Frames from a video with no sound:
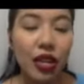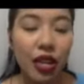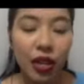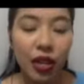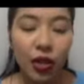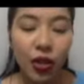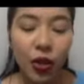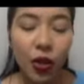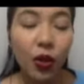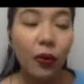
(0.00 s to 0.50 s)

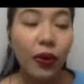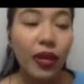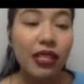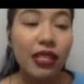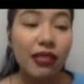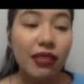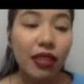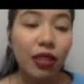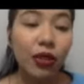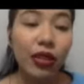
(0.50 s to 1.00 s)
you
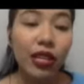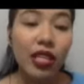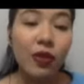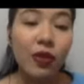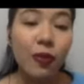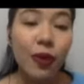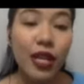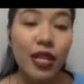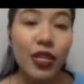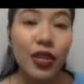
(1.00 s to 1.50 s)
always need to
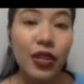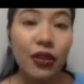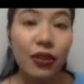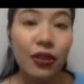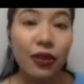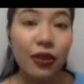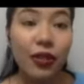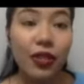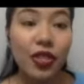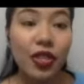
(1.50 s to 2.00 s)
express your
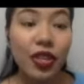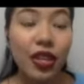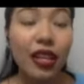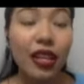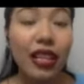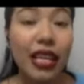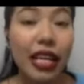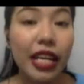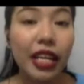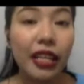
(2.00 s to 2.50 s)
thoughts
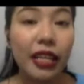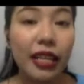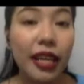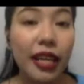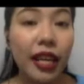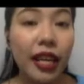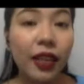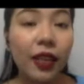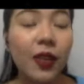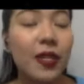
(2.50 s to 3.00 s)
clearly
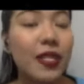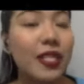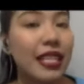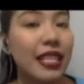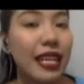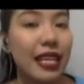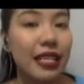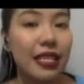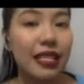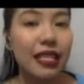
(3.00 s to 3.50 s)
and
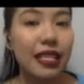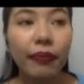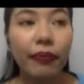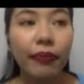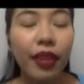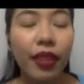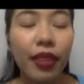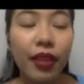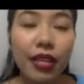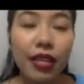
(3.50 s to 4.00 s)
concisely.
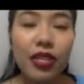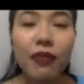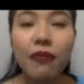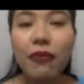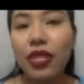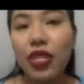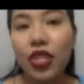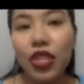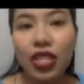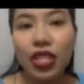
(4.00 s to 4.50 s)
There is a
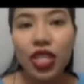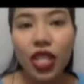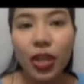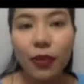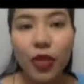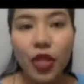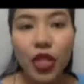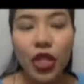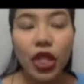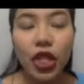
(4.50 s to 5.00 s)

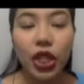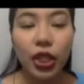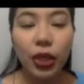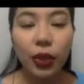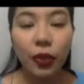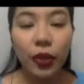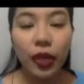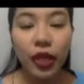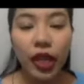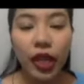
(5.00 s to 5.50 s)

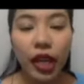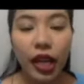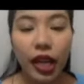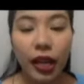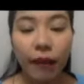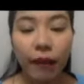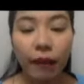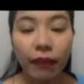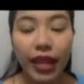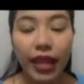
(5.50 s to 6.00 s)
misconception
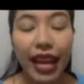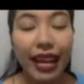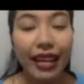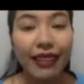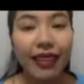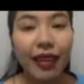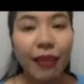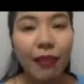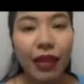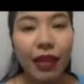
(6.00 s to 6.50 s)
wherein
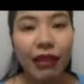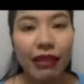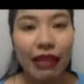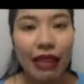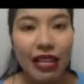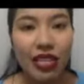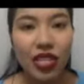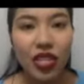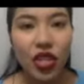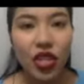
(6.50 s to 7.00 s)
academic
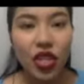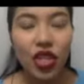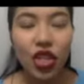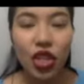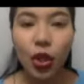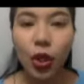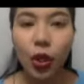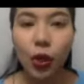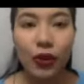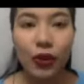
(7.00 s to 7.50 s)
text
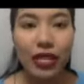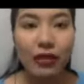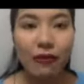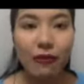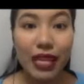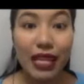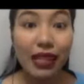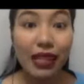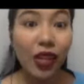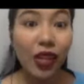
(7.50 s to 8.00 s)
should always
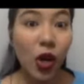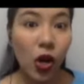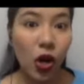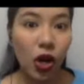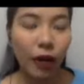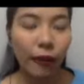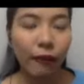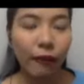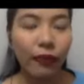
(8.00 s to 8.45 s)
be long.